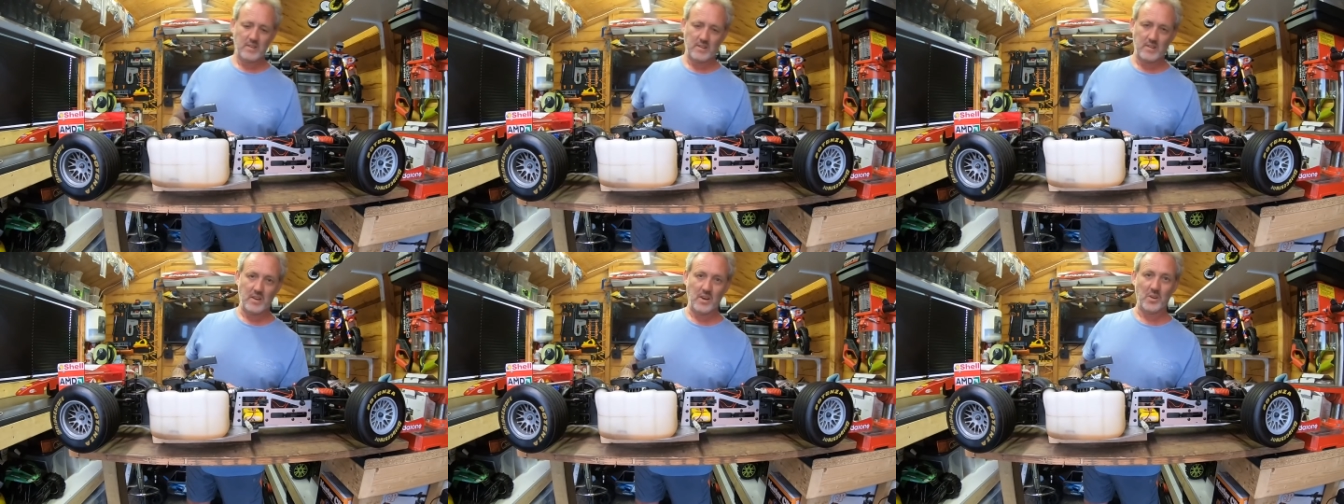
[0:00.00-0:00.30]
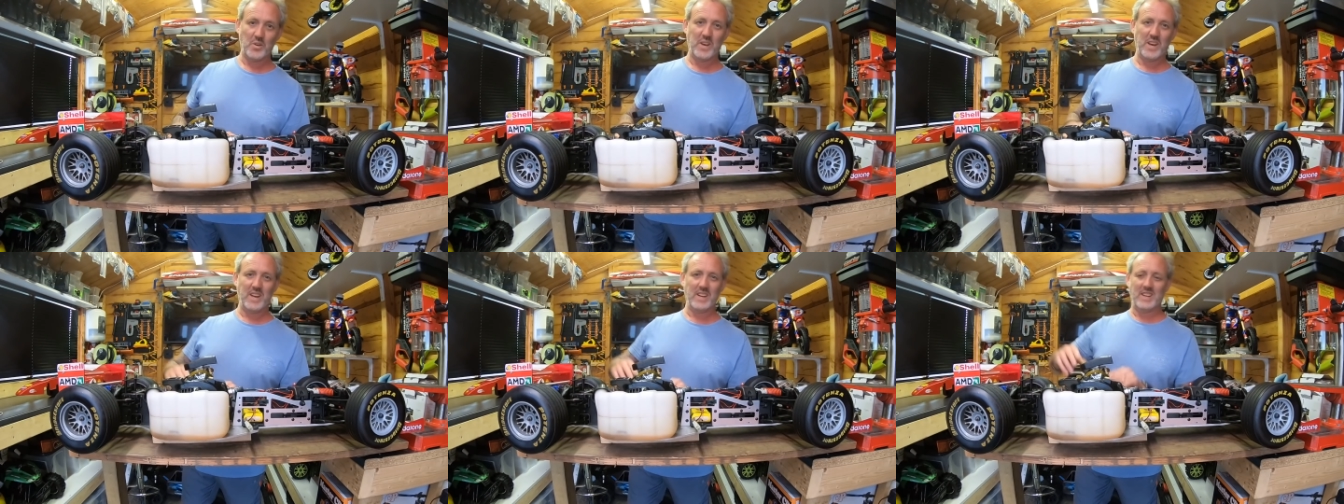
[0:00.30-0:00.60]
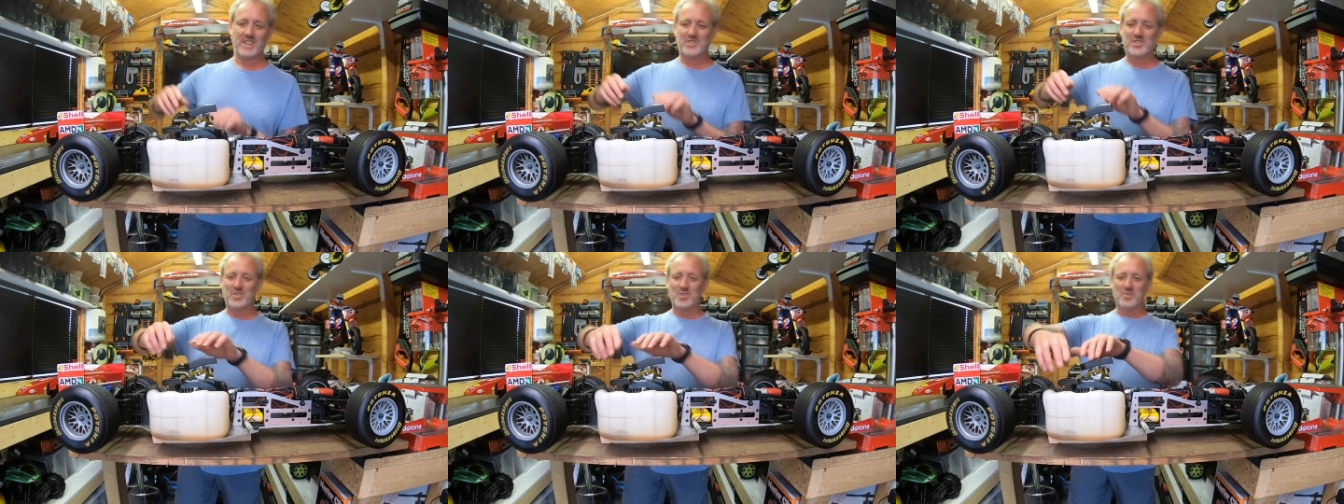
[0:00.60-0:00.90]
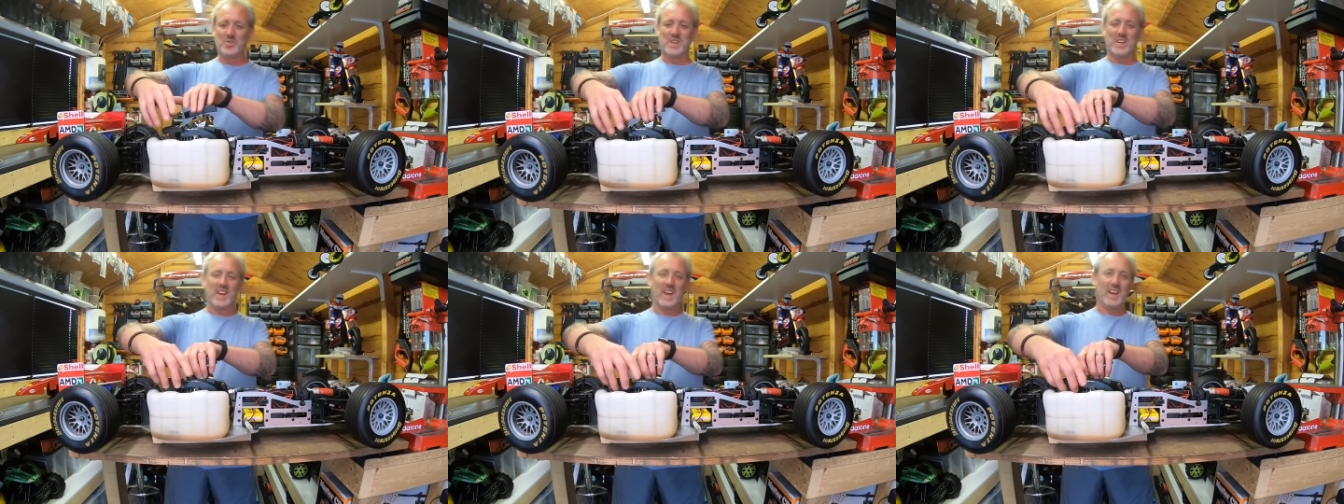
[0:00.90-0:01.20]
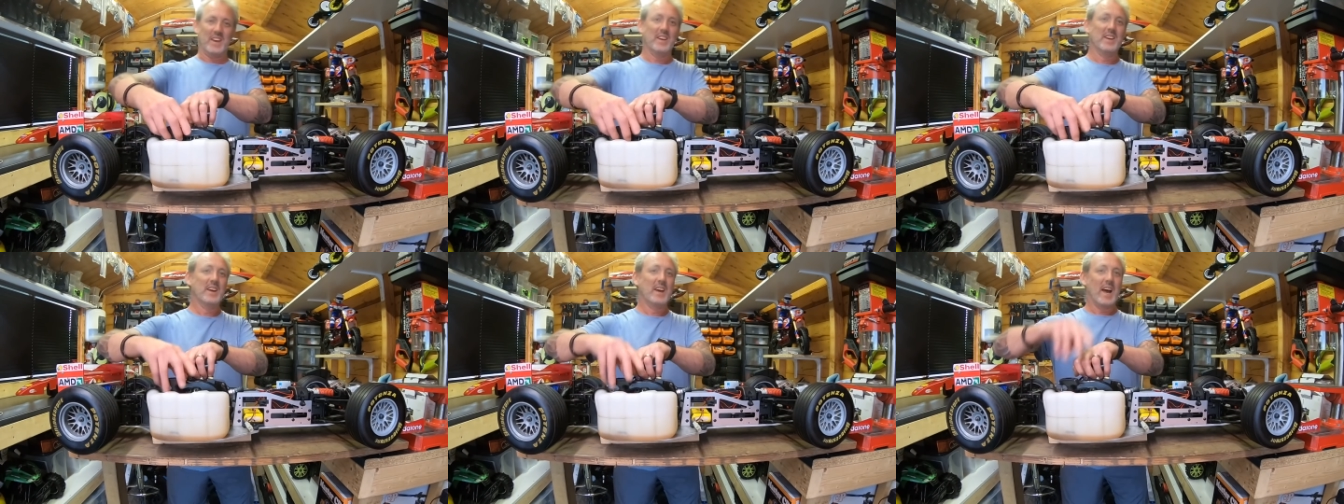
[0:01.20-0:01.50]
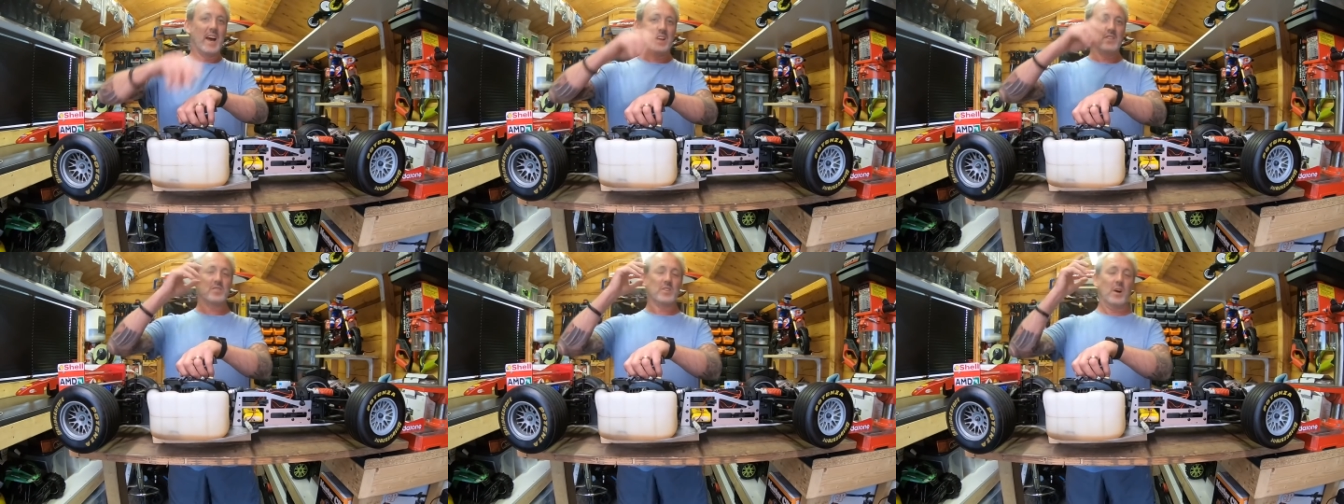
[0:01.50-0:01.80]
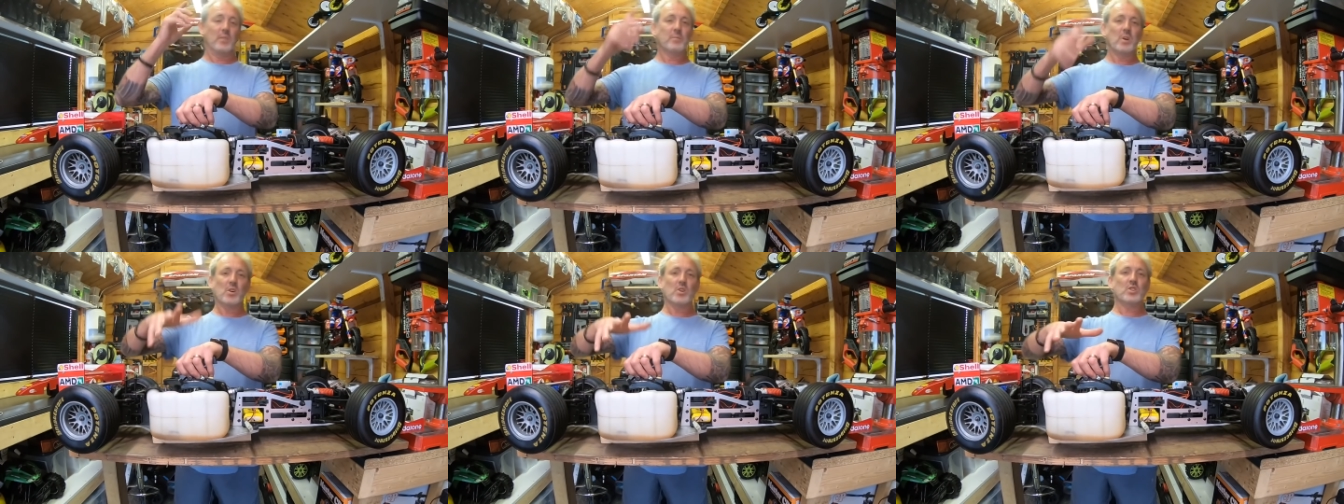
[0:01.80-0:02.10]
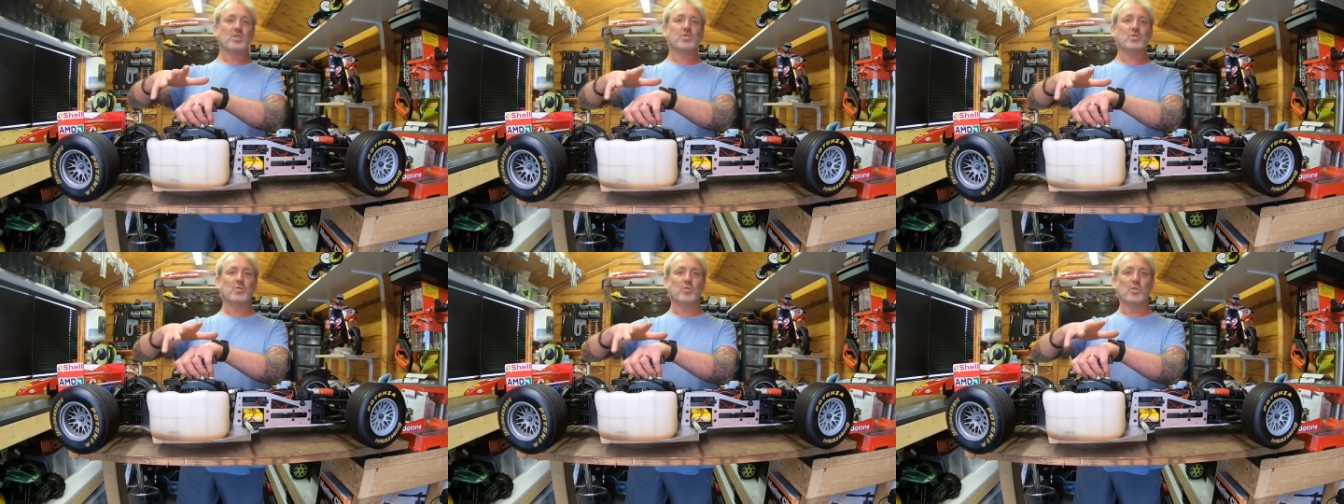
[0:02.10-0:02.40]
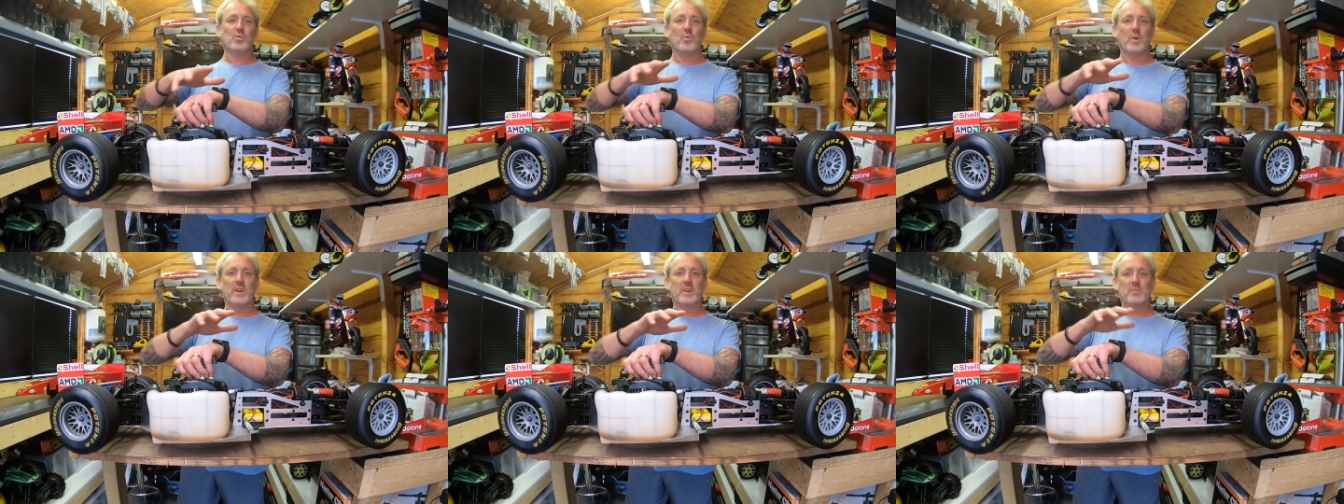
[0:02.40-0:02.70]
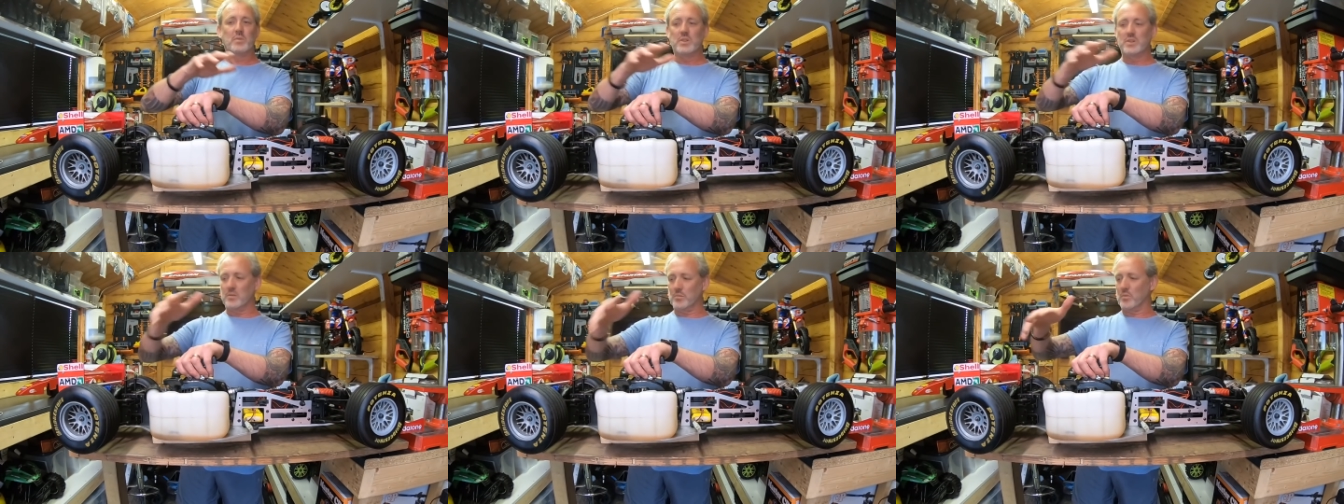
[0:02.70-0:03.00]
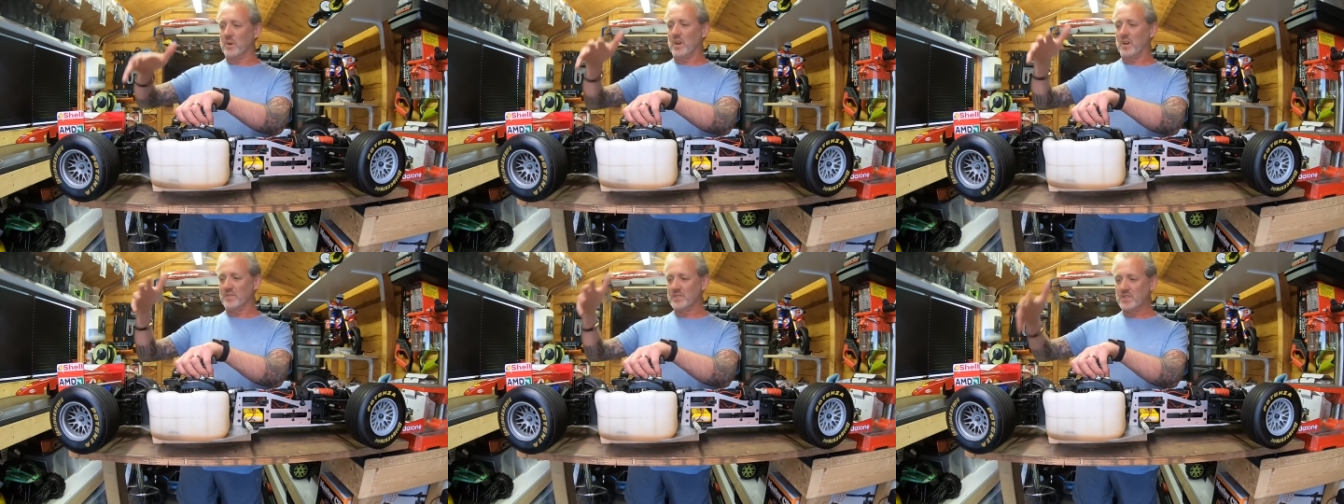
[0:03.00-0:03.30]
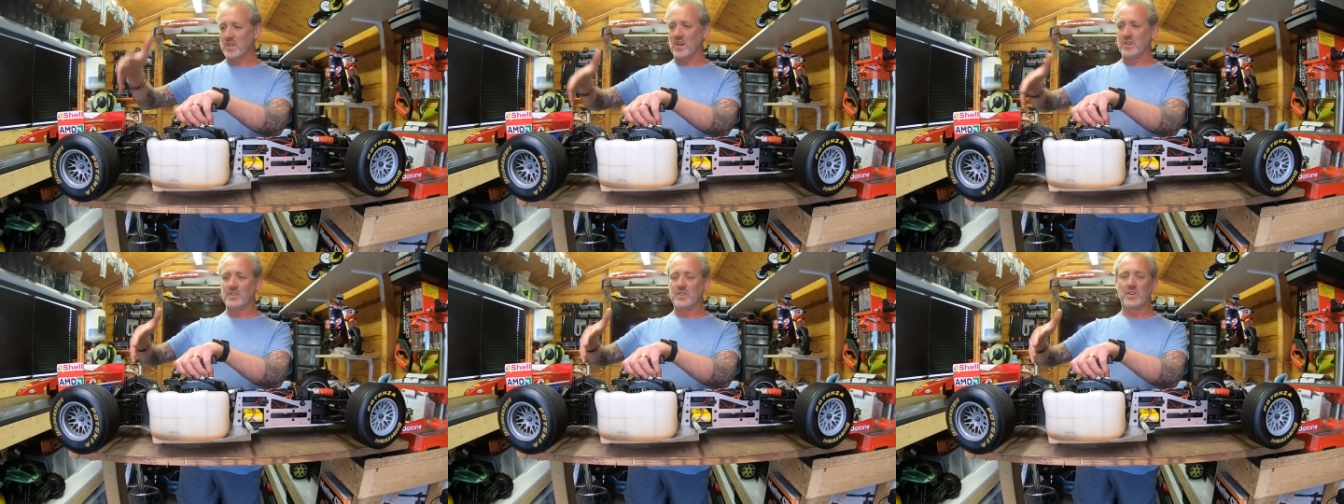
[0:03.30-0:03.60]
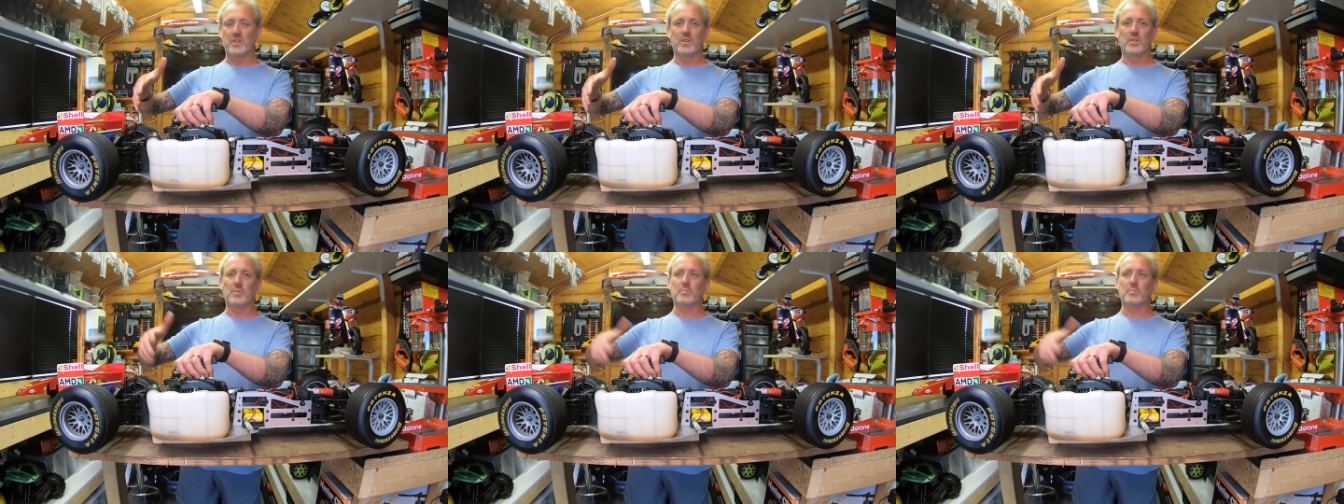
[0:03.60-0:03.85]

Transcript: Okay, let's do it again. And I'm not going to talk when I've started it up,